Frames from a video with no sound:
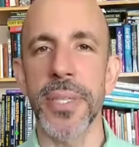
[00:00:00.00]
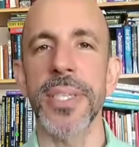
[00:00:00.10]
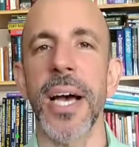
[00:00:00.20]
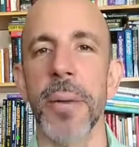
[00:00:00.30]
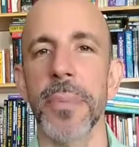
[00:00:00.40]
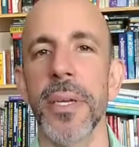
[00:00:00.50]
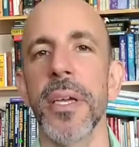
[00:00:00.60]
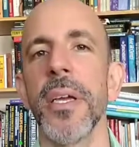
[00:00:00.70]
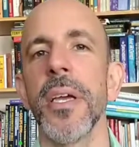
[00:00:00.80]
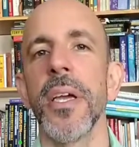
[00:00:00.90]
top,
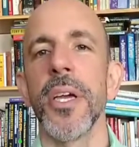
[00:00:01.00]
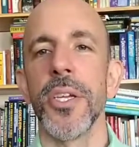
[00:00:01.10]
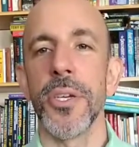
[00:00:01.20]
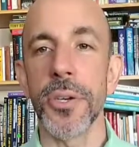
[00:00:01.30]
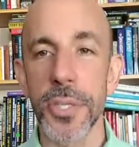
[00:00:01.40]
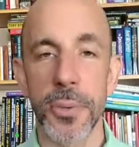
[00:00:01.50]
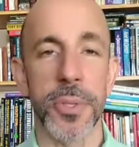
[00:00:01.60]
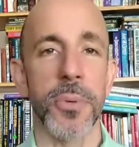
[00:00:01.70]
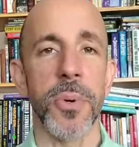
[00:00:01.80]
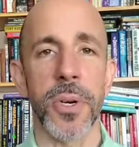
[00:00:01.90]
you're doing
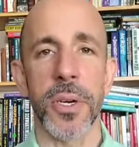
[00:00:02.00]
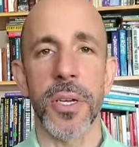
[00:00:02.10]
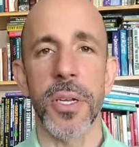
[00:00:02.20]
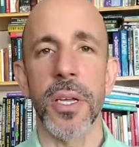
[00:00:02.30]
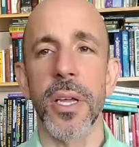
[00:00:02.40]
the work,